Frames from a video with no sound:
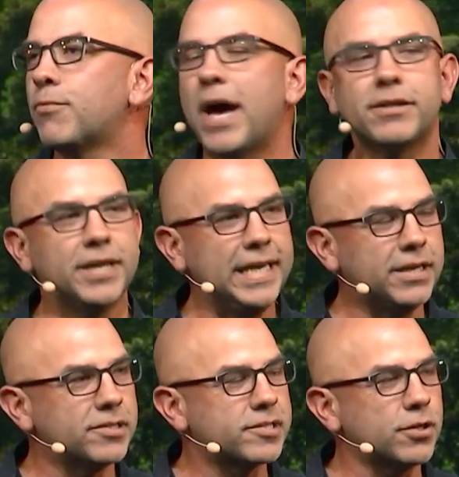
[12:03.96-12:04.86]
Rather, he
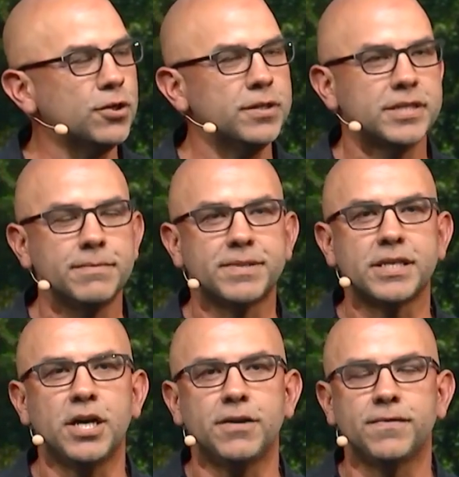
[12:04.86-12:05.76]
concerns
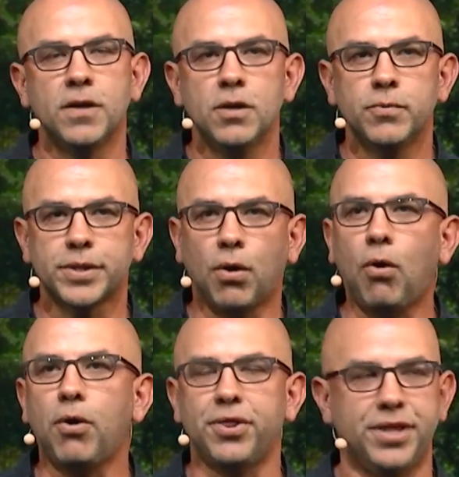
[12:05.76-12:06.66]
himself with
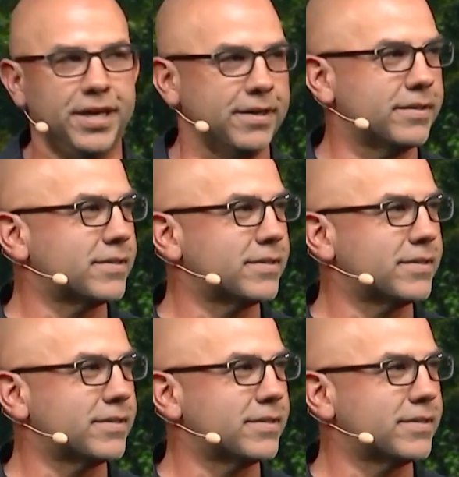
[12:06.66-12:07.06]
all things.